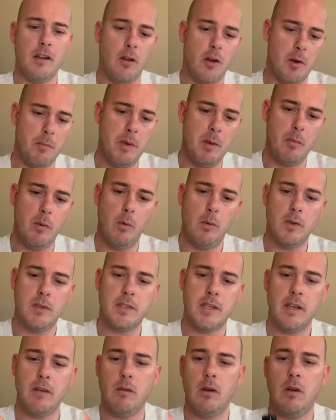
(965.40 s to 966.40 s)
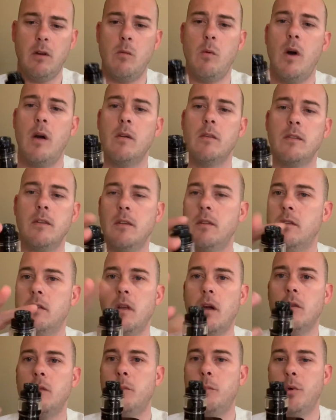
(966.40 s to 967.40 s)
lot of people will say, wow,
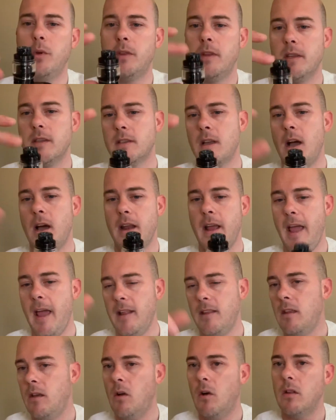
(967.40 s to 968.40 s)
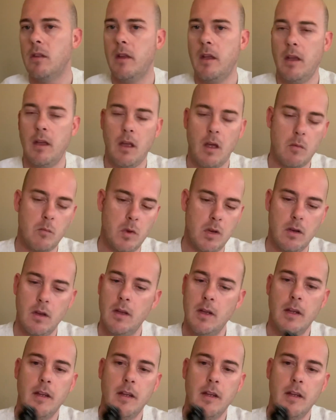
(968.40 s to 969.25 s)
don't put this kind of atty on there. I mean,